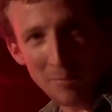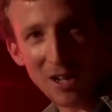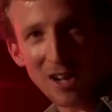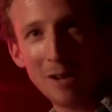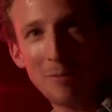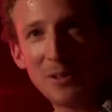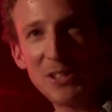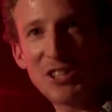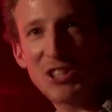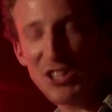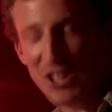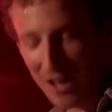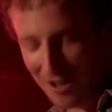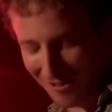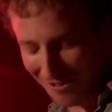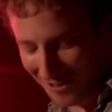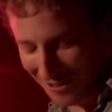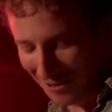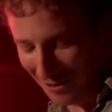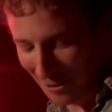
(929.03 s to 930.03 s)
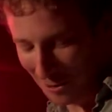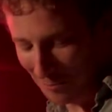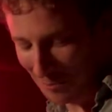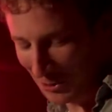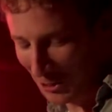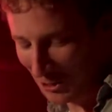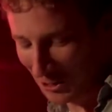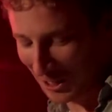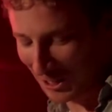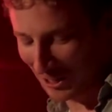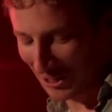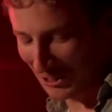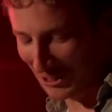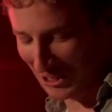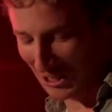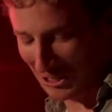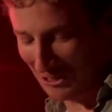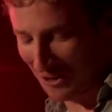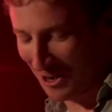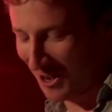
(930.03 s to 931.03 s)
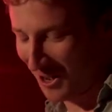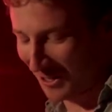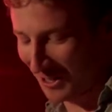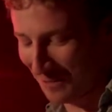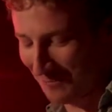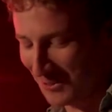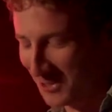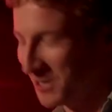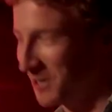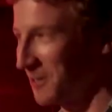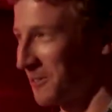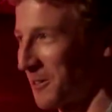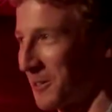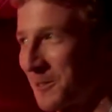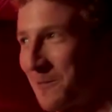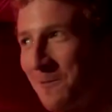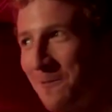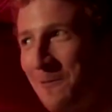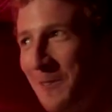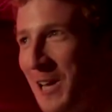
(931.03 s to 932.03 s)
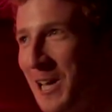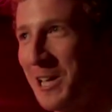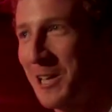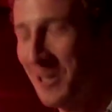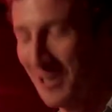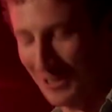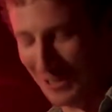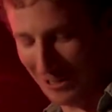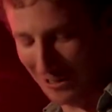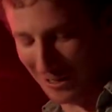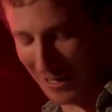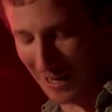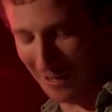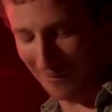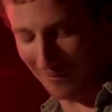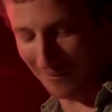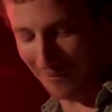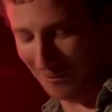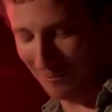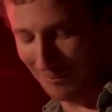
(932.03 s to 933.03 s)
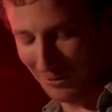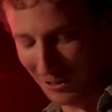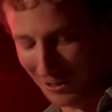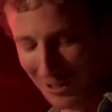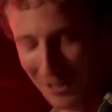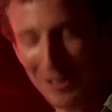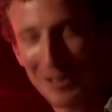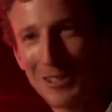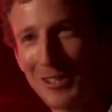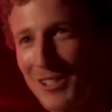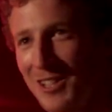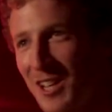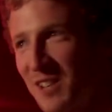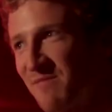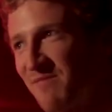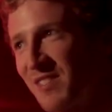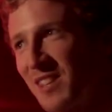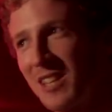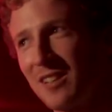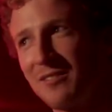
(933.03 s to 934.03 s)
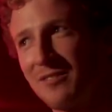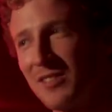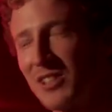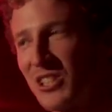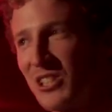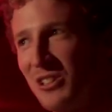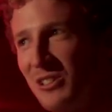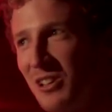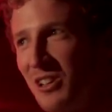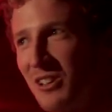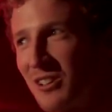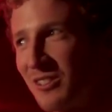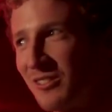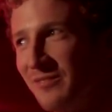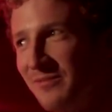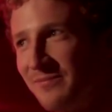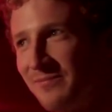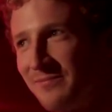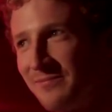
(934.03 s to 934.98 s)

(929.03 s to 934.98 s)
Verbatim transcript: But I've been staring through the binoculars so hard, I'm seeing those flickers you get from looking at the same thing for too long.